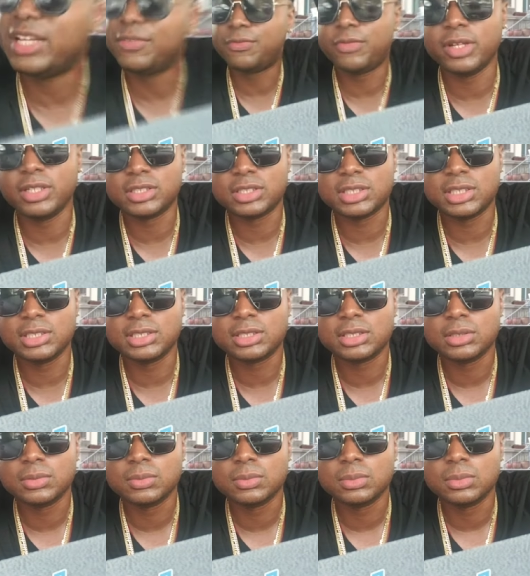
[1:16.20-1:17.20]
say for
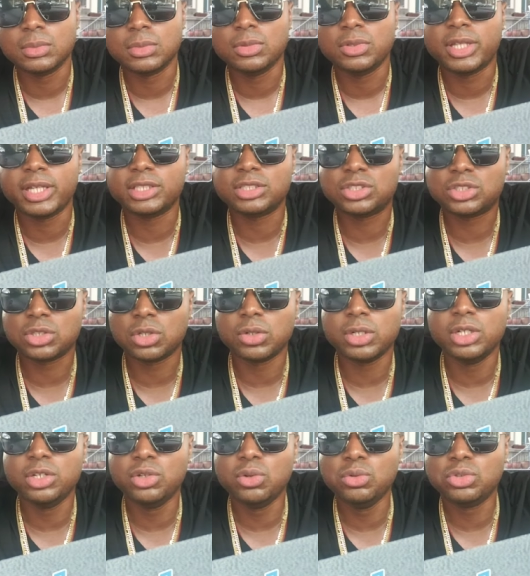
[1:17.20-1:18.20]
instance, there's
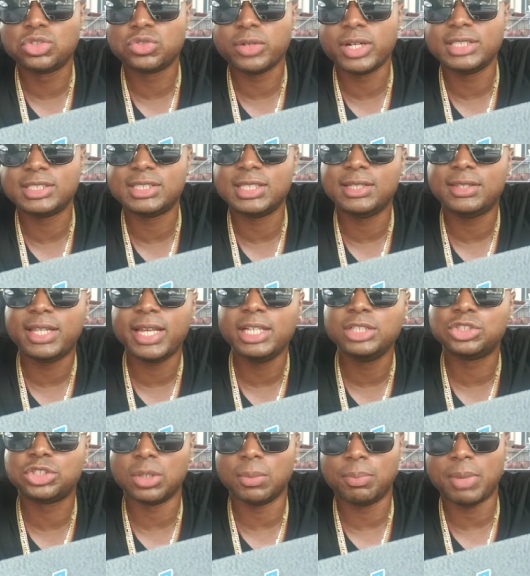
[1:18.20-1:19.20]
certain nutrients and
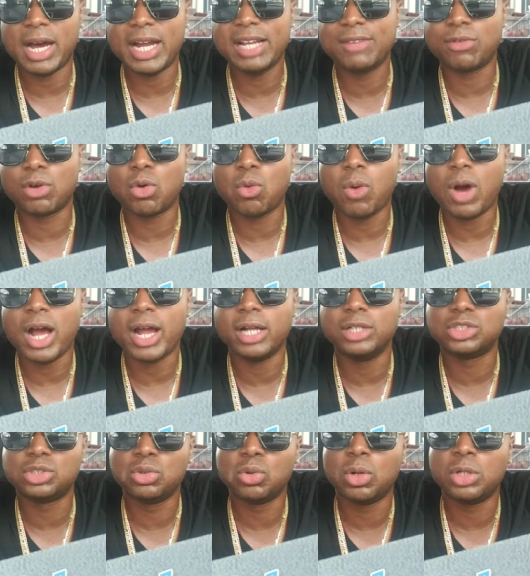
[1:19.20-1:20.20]
things your body
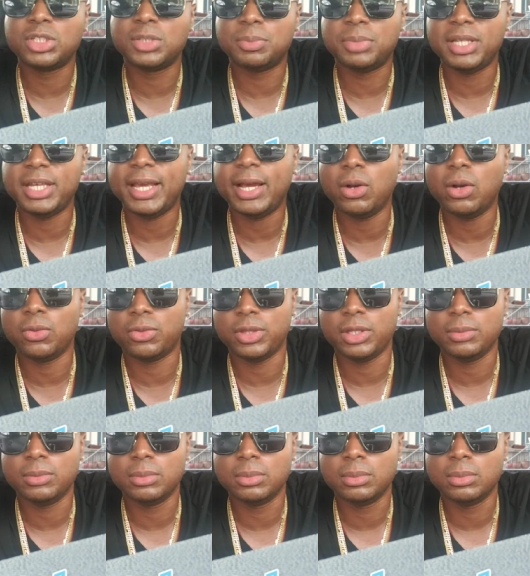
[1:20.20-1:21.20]
requires in order to be
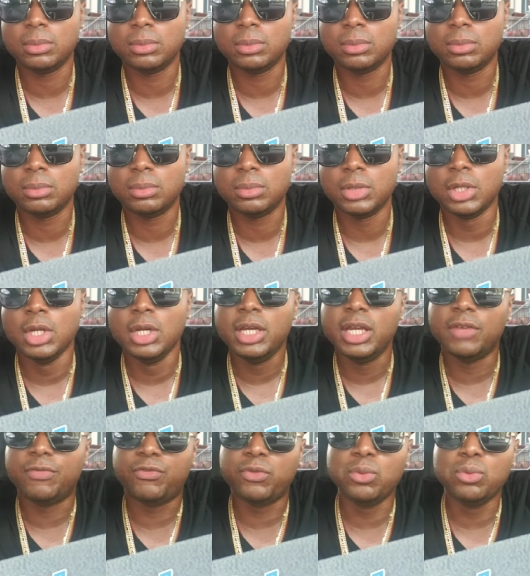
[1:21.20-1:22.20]
healthy.
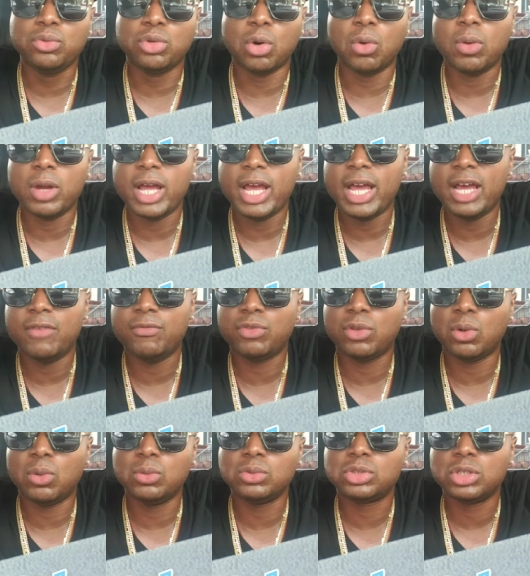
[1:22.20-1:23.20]
If you don't
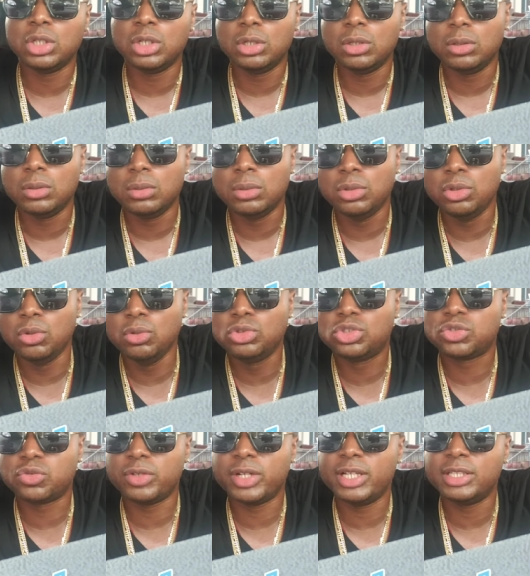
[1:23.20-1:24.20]
have those
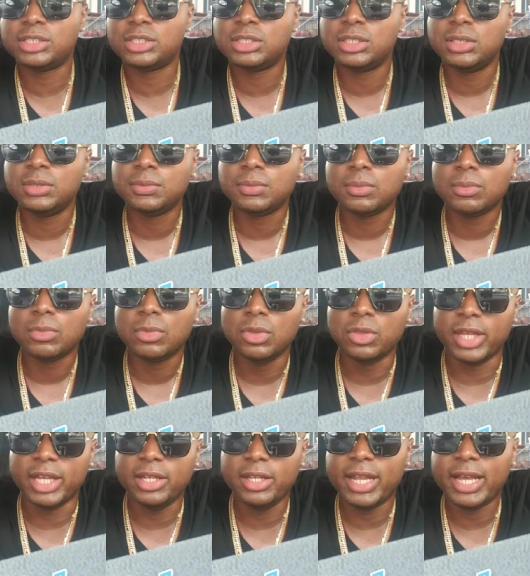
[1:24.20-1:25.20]
nutrients,
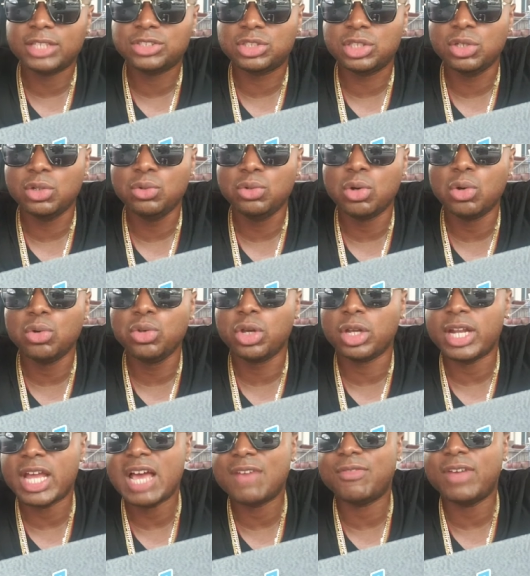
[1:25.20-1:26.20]
then next thing you know,
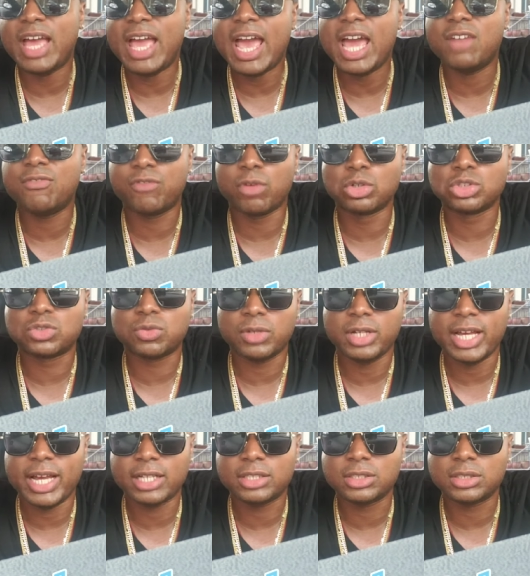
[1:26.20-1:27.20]
you're gonna have an adverse
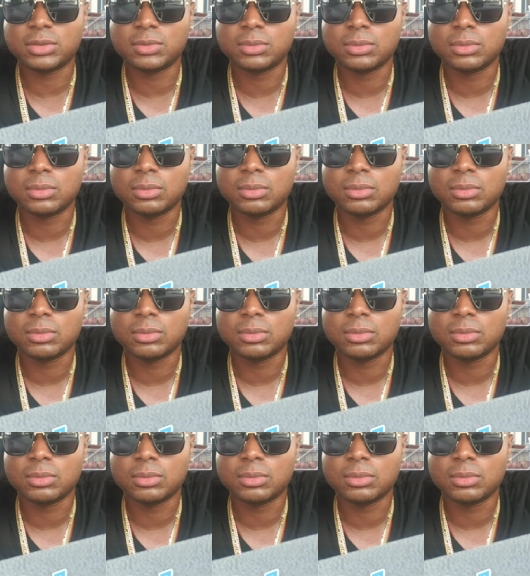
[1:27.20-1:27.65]
reaction.